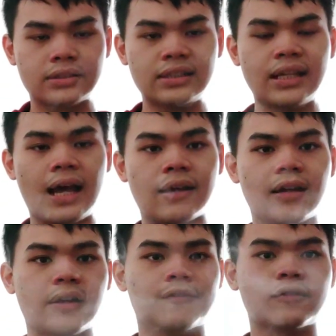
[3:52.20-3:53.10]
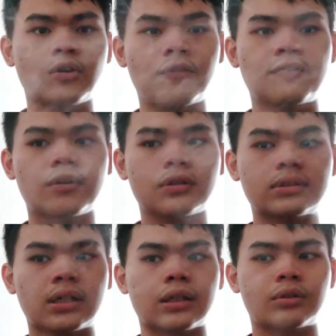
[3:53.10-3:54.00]
Since I have not
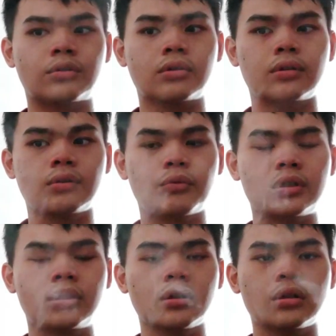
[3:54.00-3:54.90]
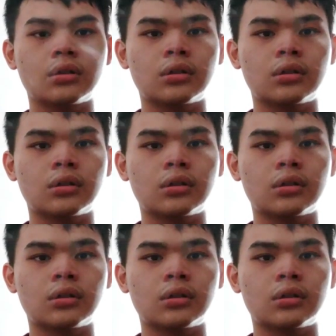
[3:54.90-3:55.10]
filmed the video